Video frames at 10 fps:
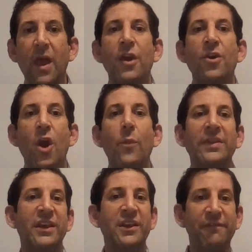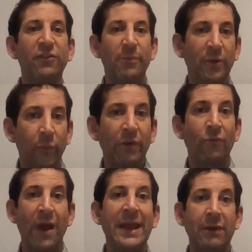Knowing the difference between
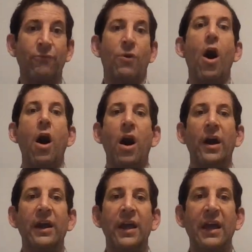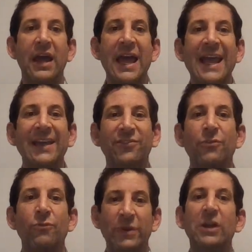right and wrong is the
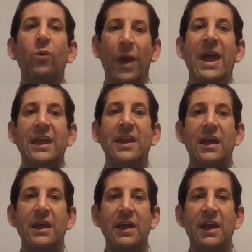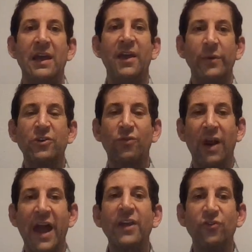real way that we
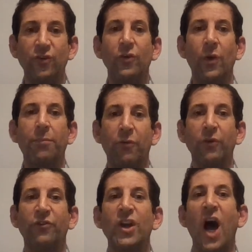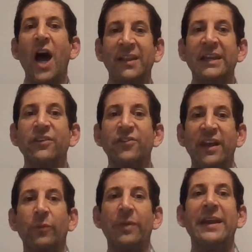try to approach the godliness that's
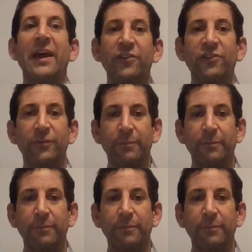within us.